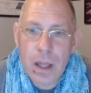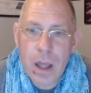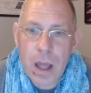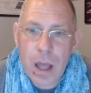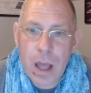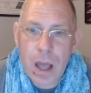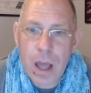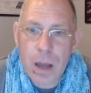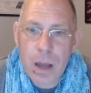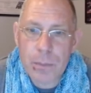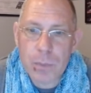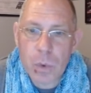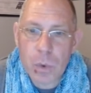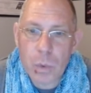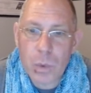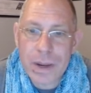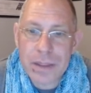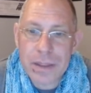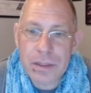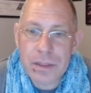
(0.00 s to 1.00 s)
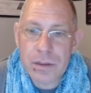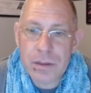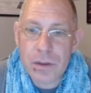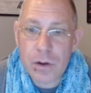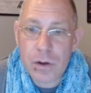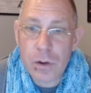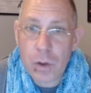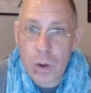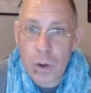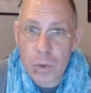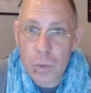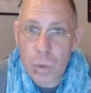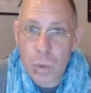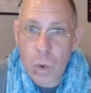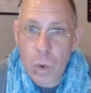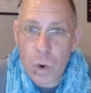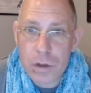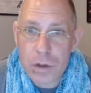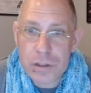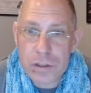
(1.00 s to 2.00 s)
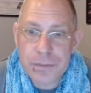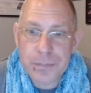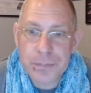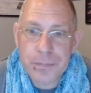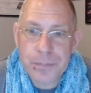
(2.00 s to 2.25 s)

um, with the Clone Wars,